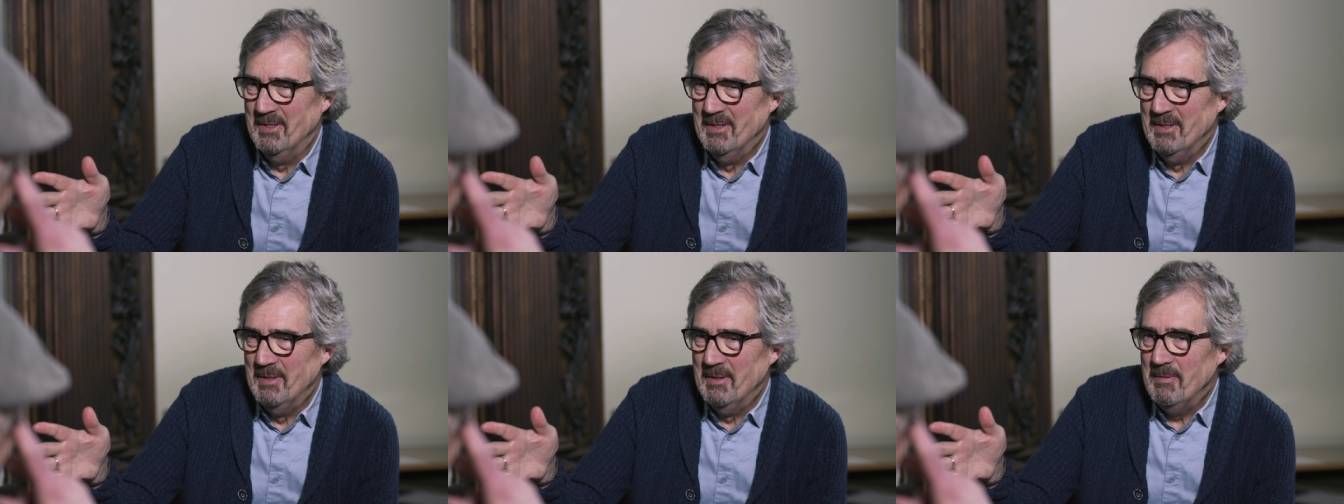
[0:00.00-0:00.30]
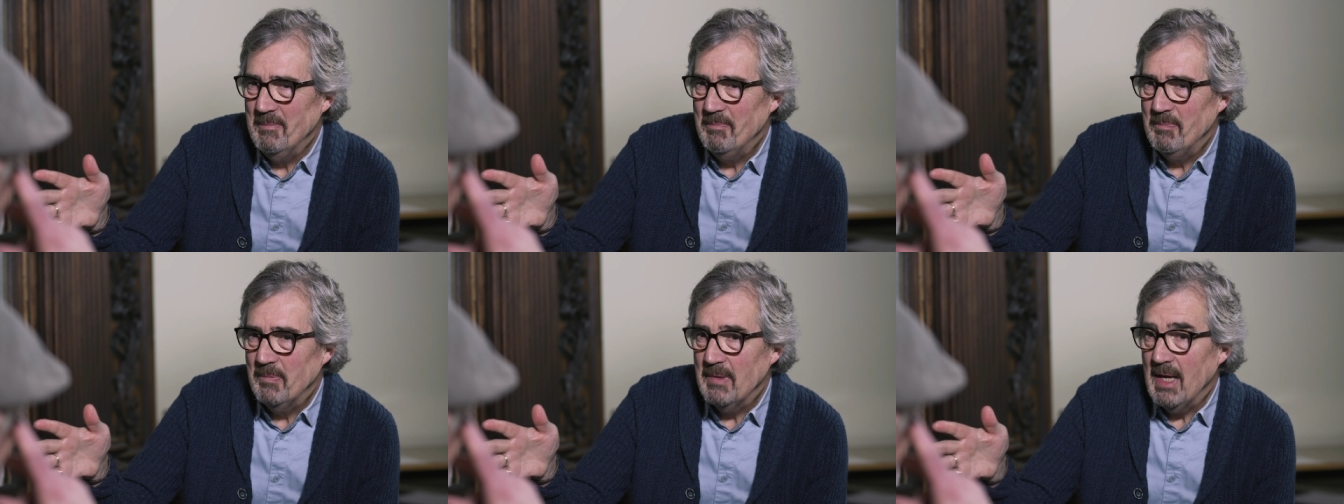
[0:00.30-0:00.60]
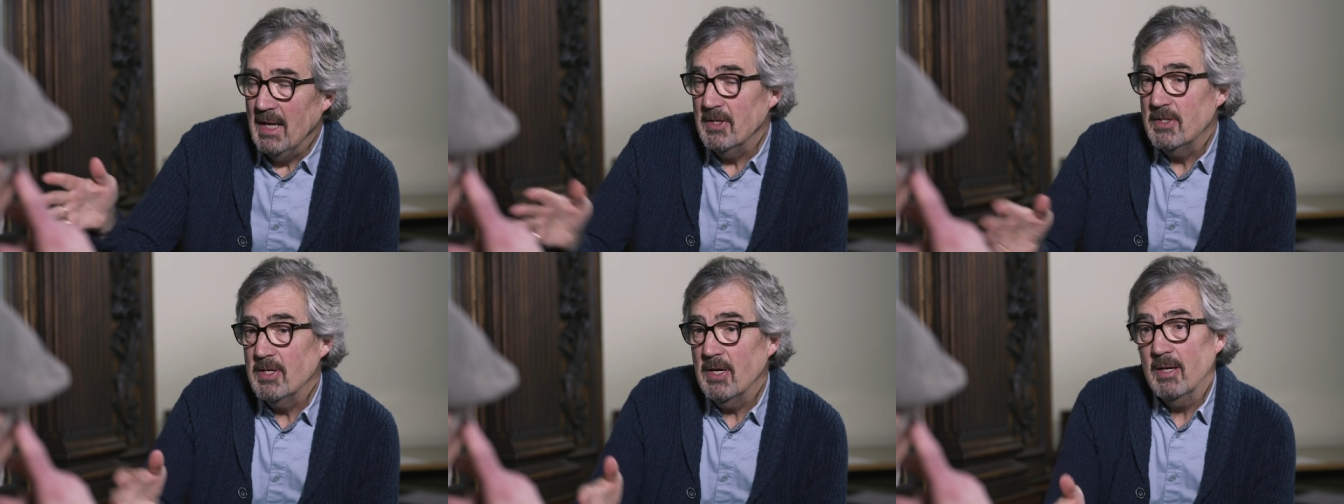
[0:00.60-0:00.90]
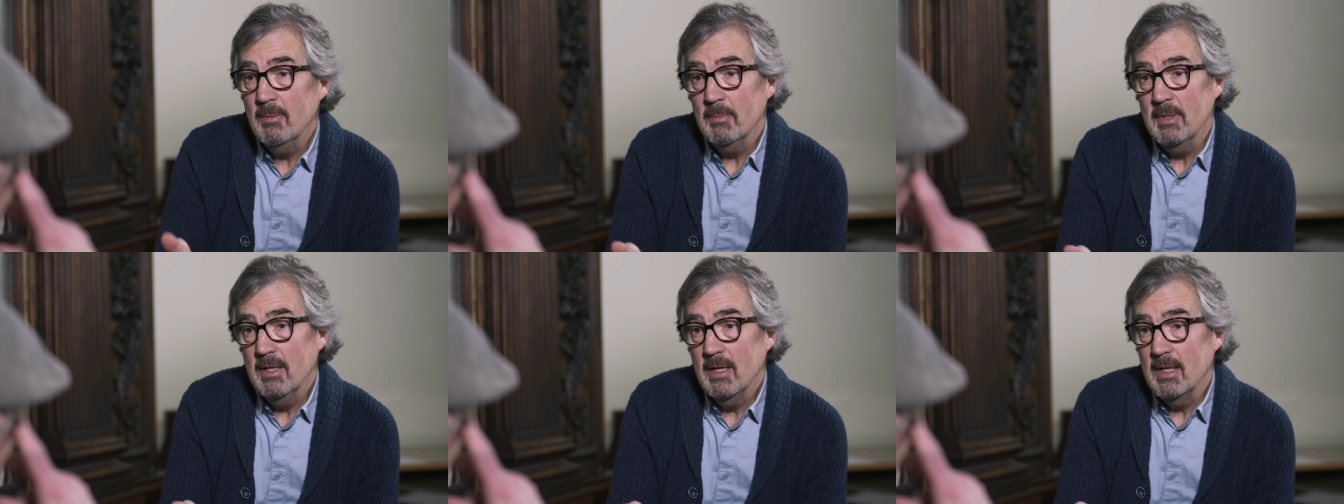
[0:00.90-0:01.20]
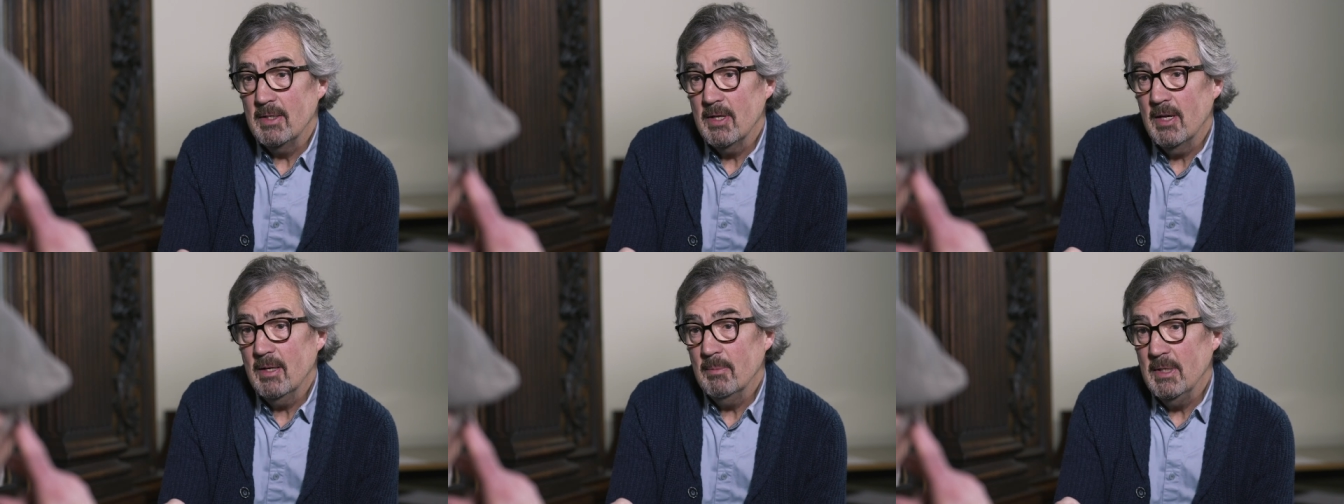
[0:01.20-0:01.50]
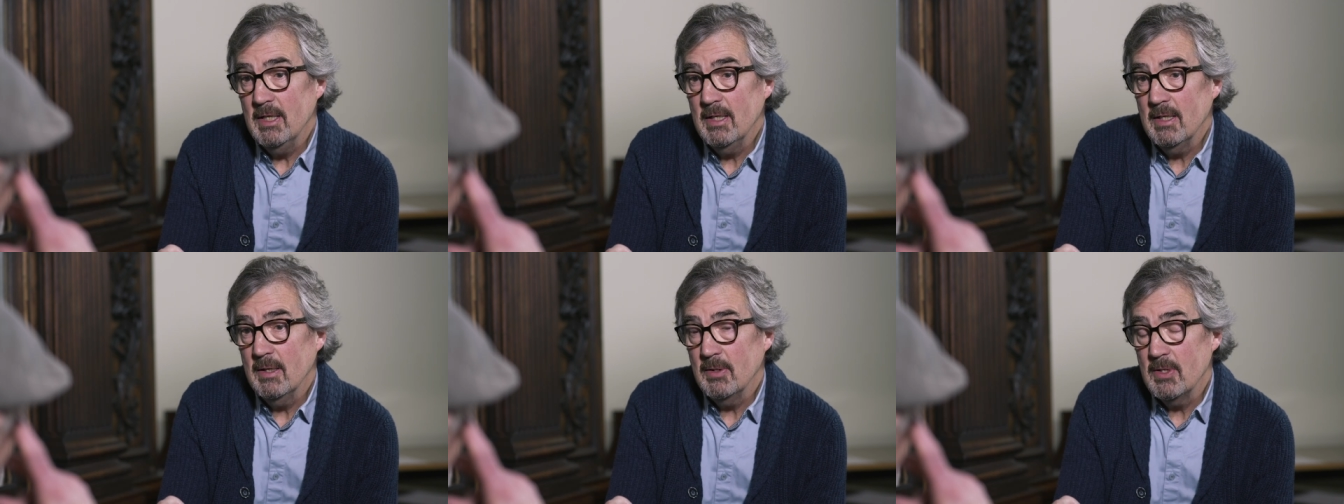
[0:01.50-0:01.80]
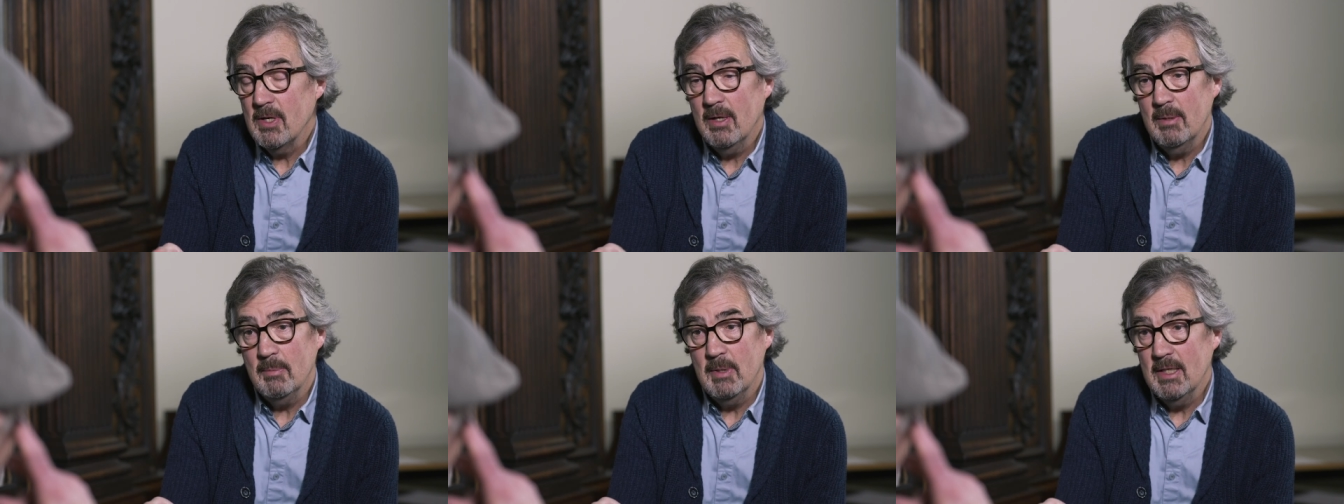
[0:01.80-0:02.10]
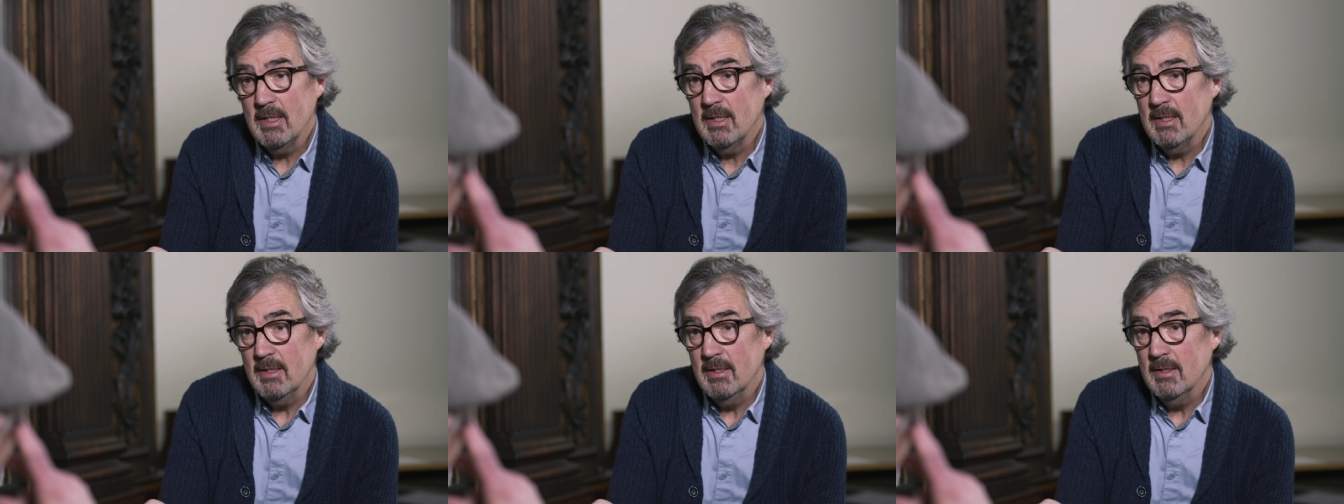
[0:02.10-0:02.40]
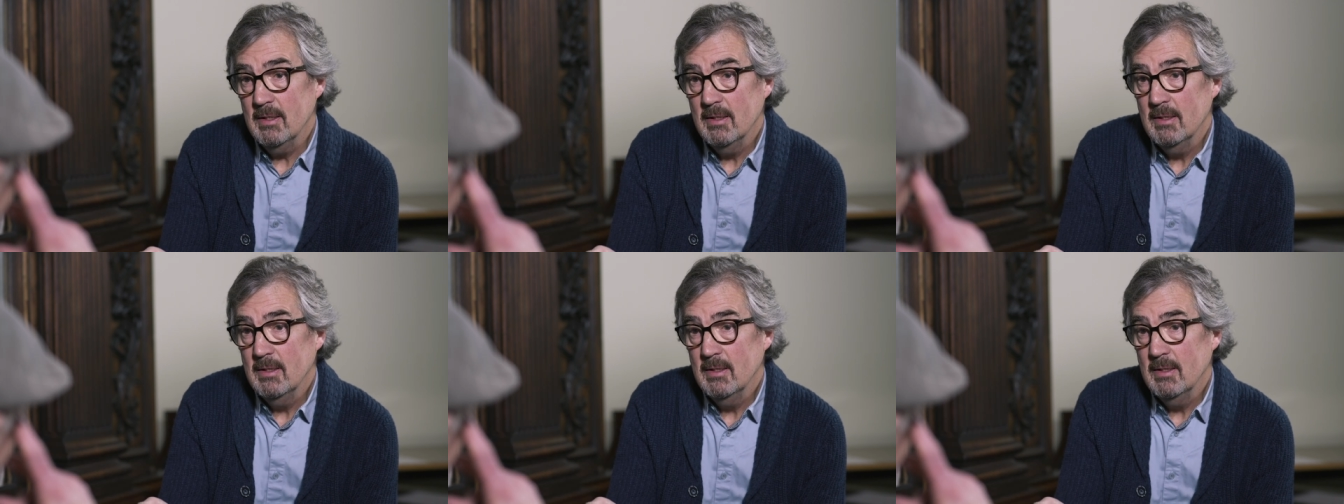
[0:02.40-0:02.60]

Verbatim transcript: Yeah. And Tom Tom Tom Hickey.